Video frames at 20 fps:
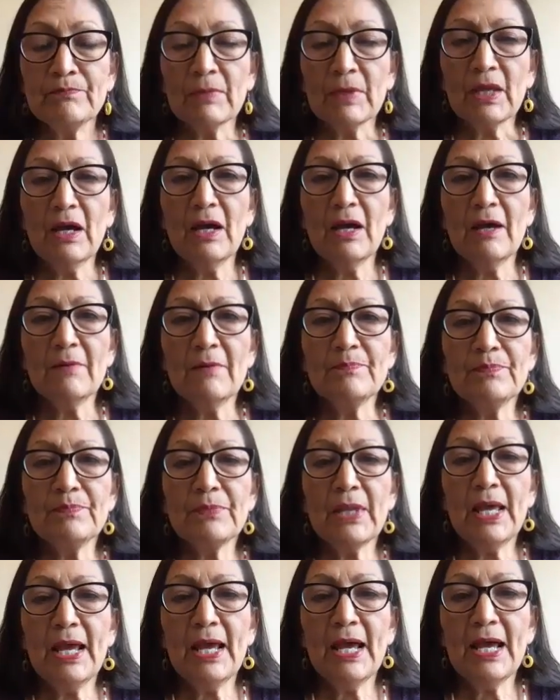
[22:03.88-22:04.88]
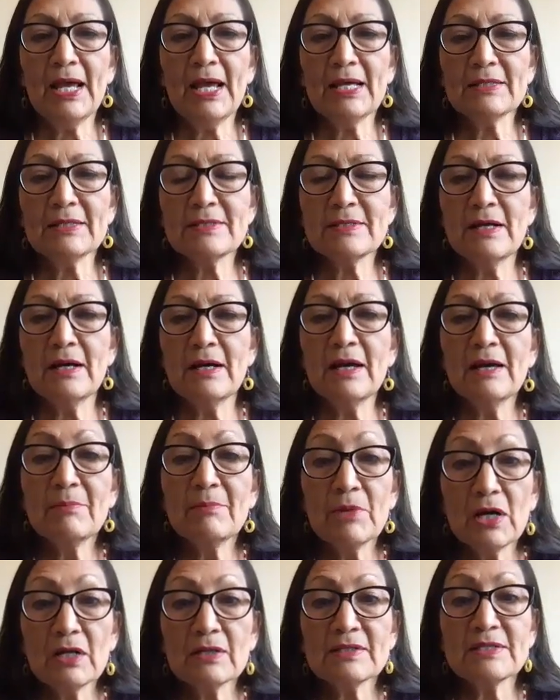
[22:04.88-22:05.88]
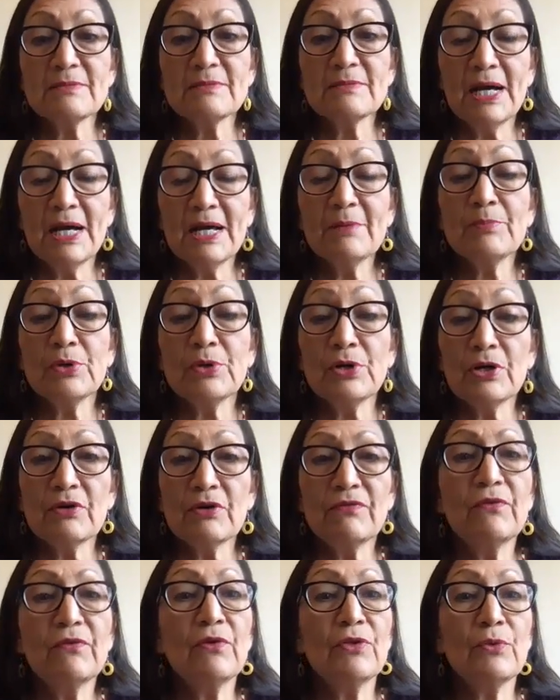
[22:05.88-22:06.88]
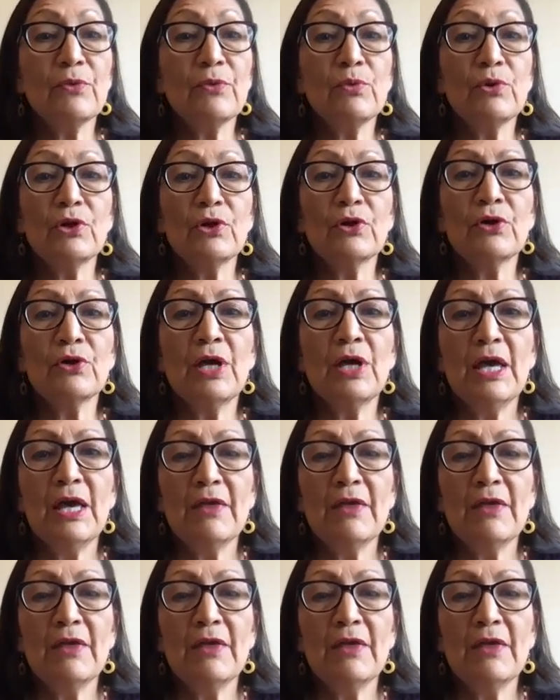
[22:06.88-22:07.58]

has high marks in my book for the work